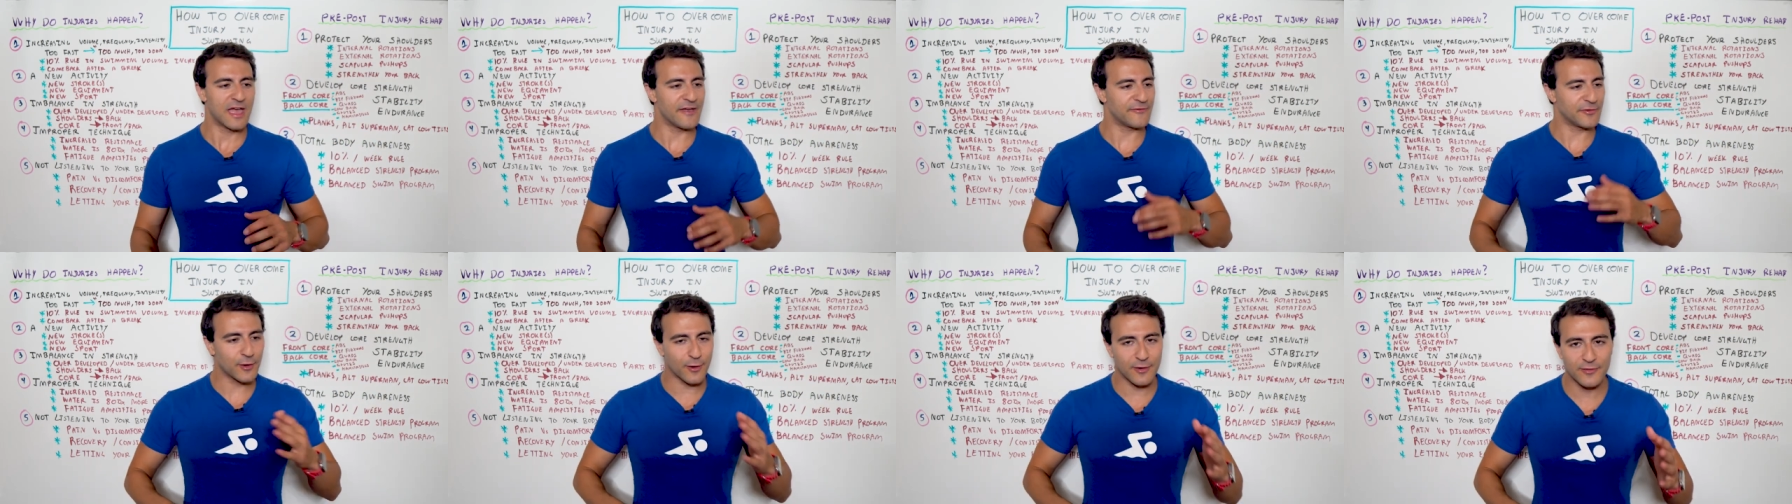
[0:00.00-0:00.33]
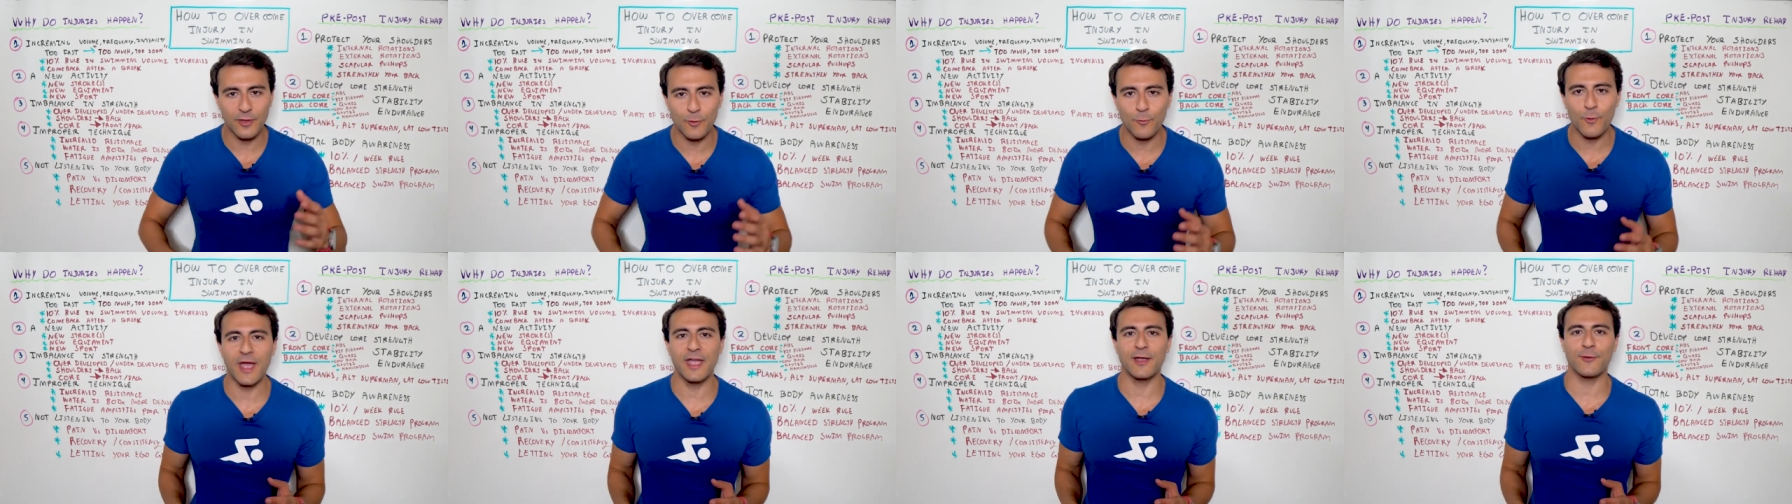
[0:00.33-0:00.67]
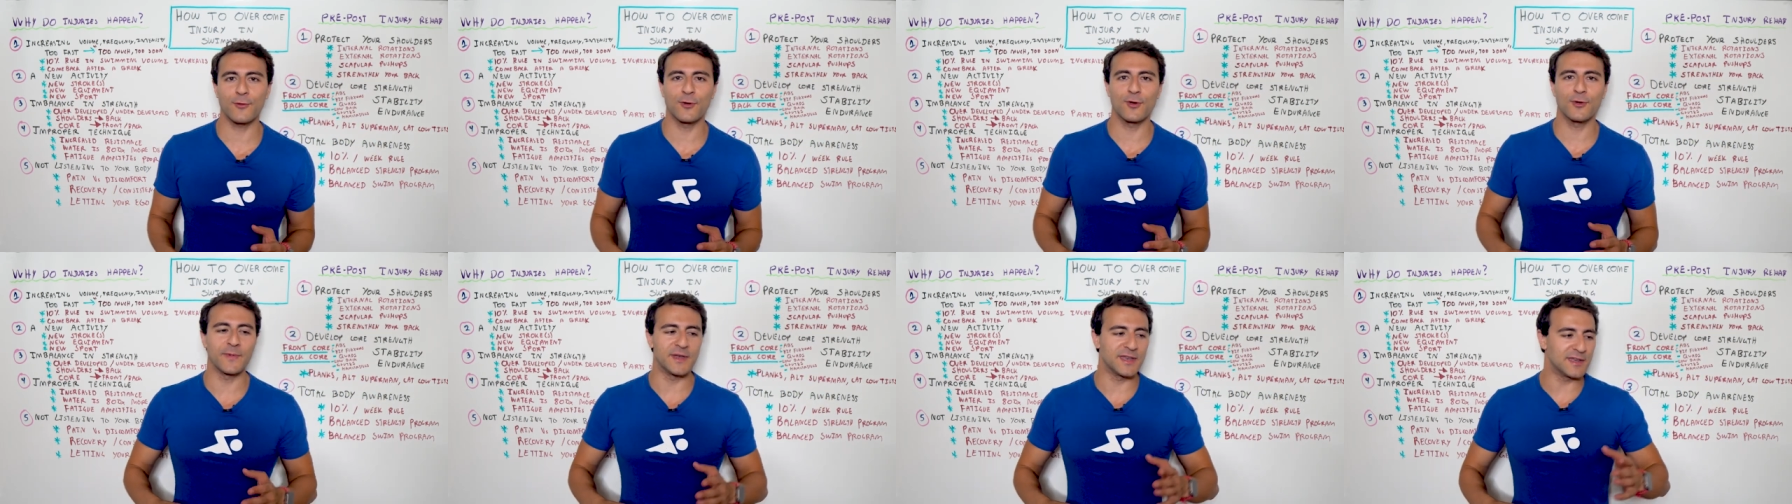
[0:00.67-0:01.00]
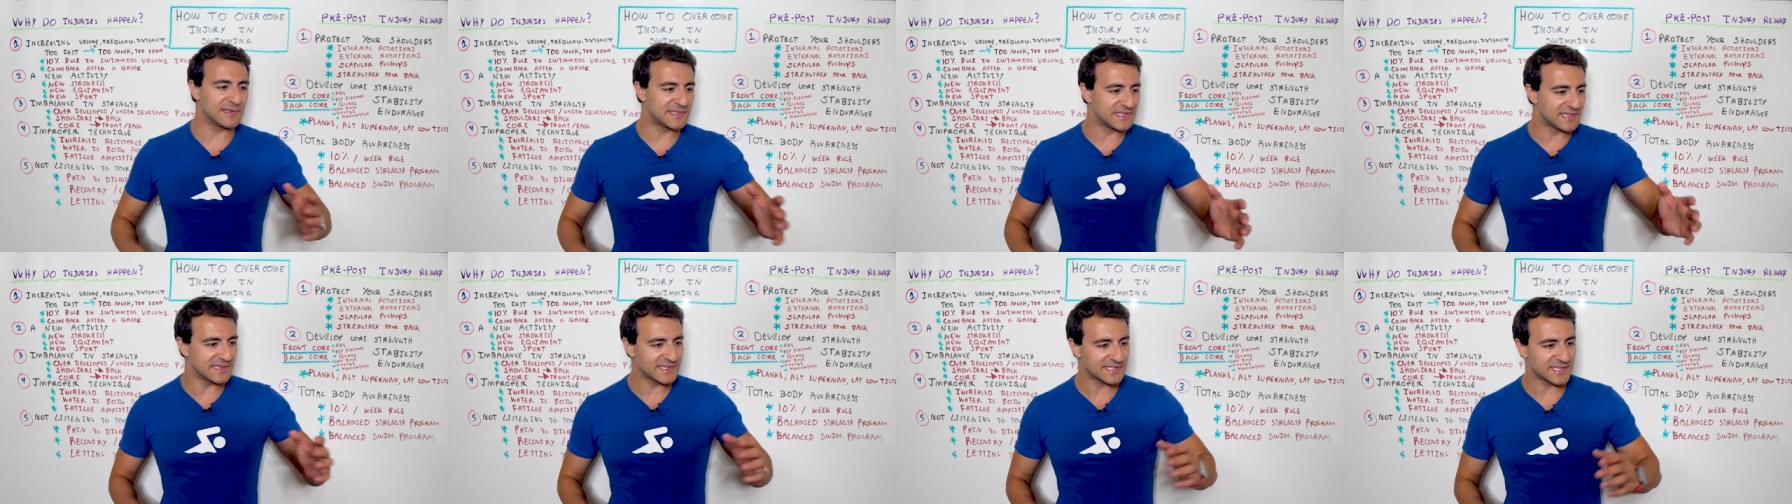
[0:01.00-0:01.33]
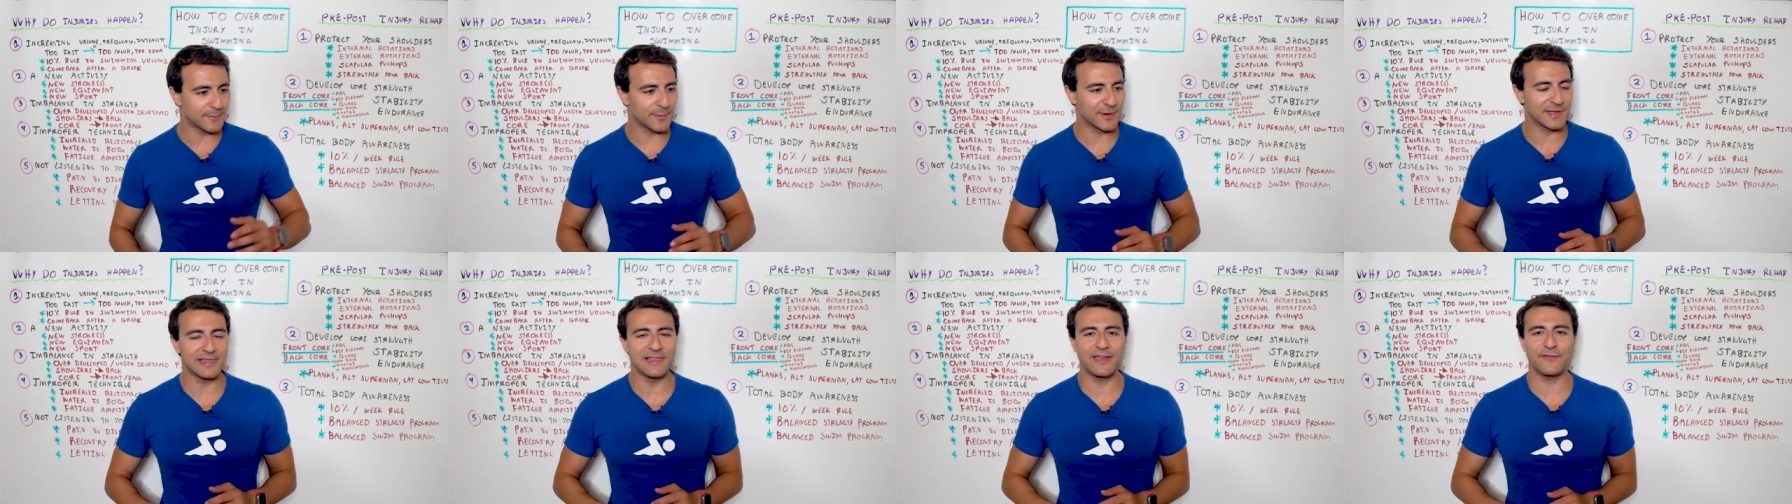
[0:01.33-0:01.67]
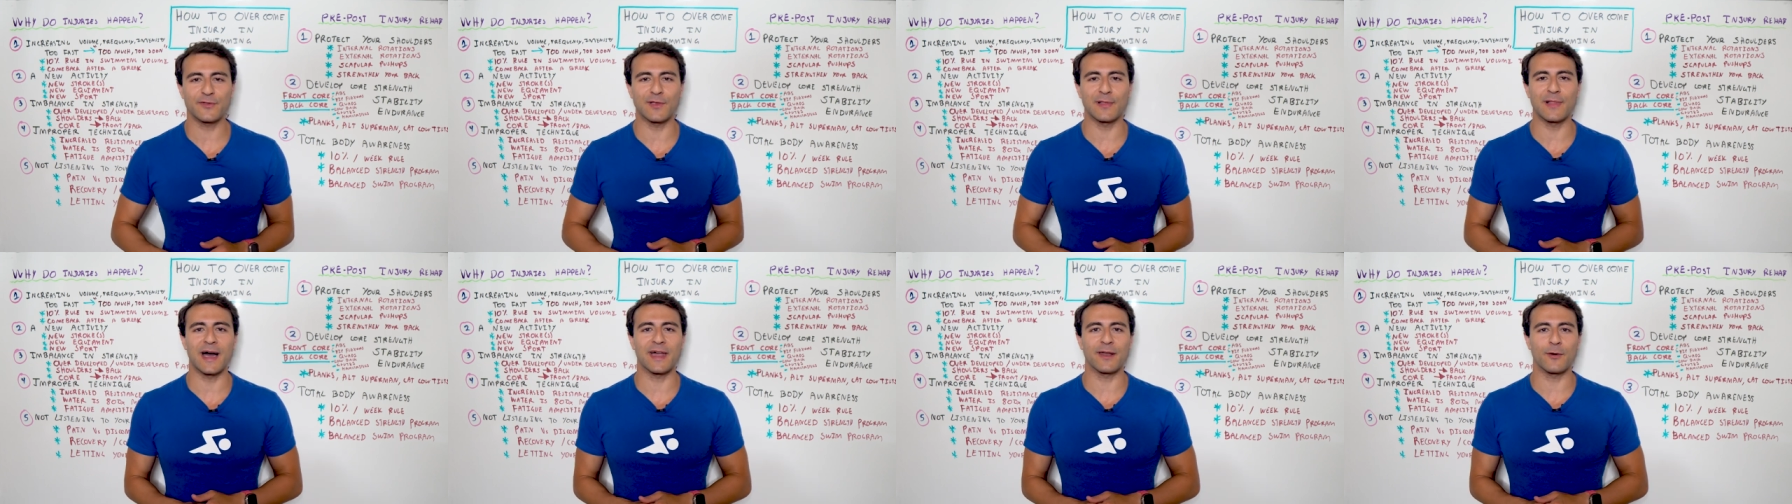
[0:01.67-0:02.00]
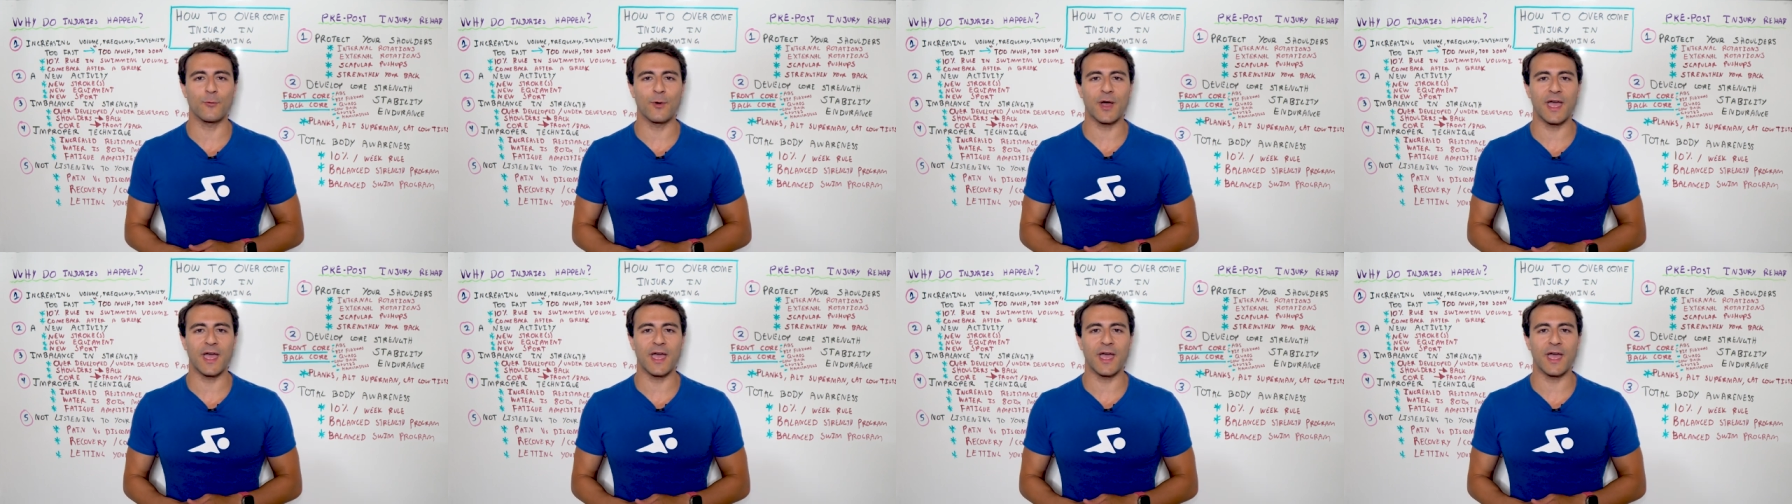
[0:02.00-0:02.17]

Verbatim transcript: If you're in the weight room and you see someone lift a lot of